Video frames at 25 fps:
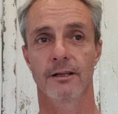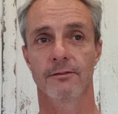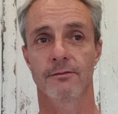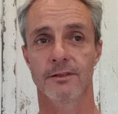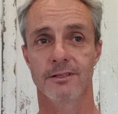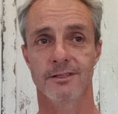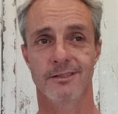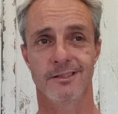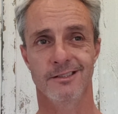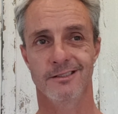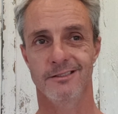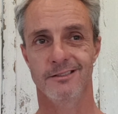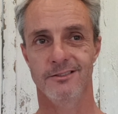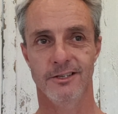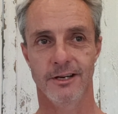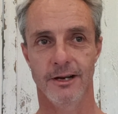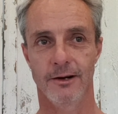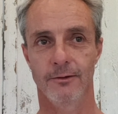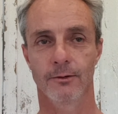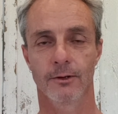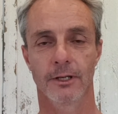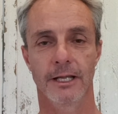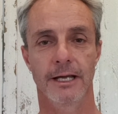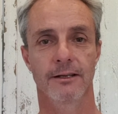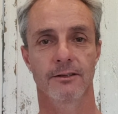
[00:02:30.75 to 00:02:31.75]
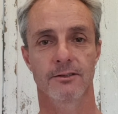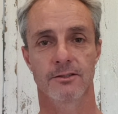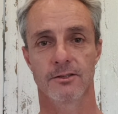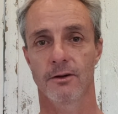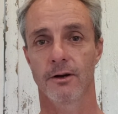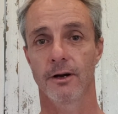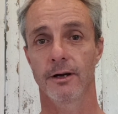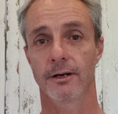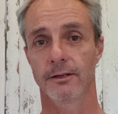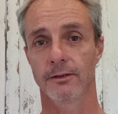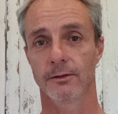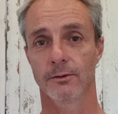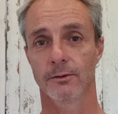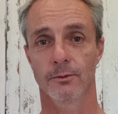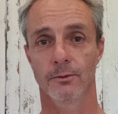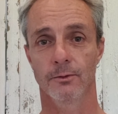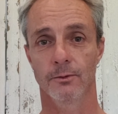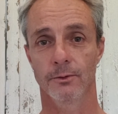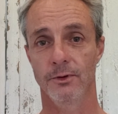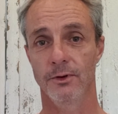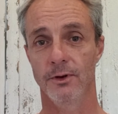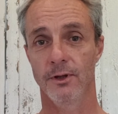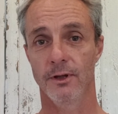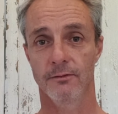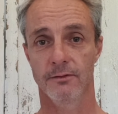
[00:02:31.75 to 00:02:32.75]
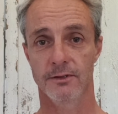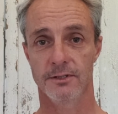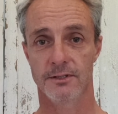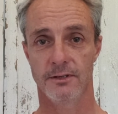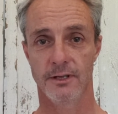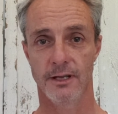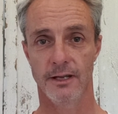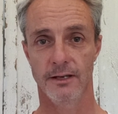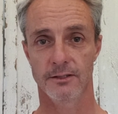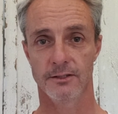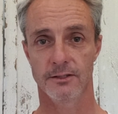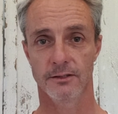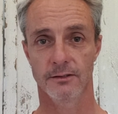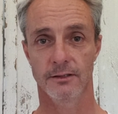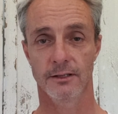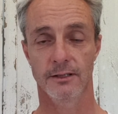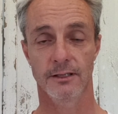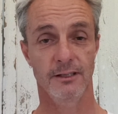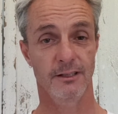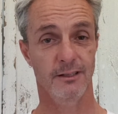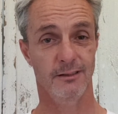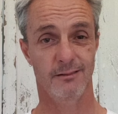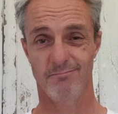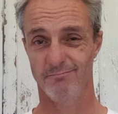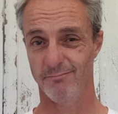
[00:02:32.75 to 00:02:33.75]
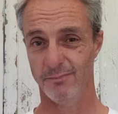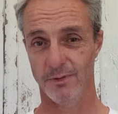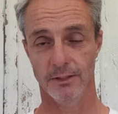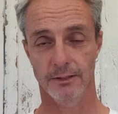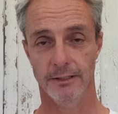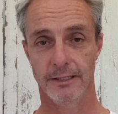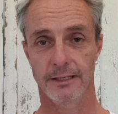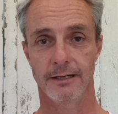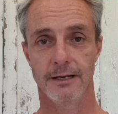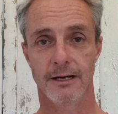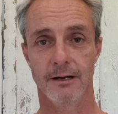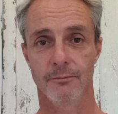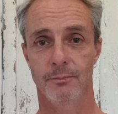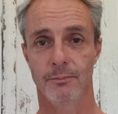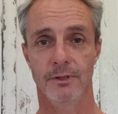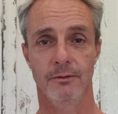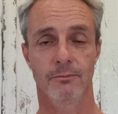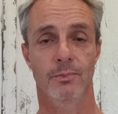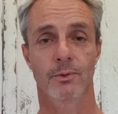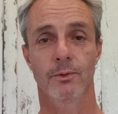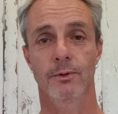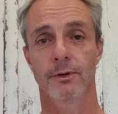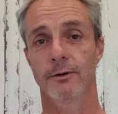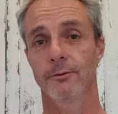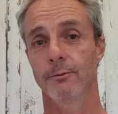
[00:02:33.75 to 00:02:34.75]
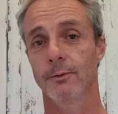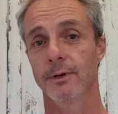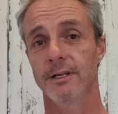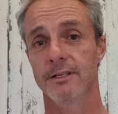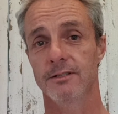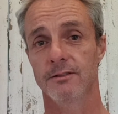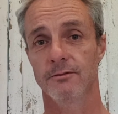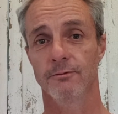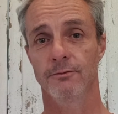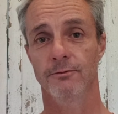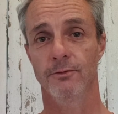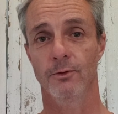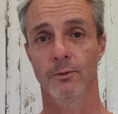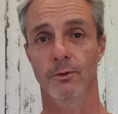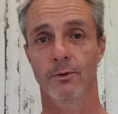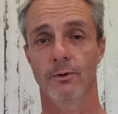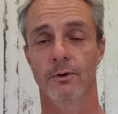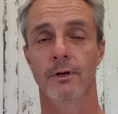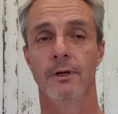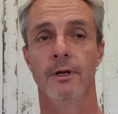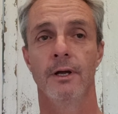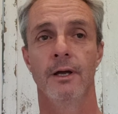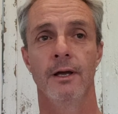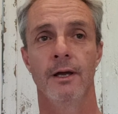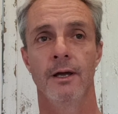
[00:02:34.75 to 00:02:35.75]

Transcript: if it's just general anxiety or nervous tension that you really can't pinpoint a reason for,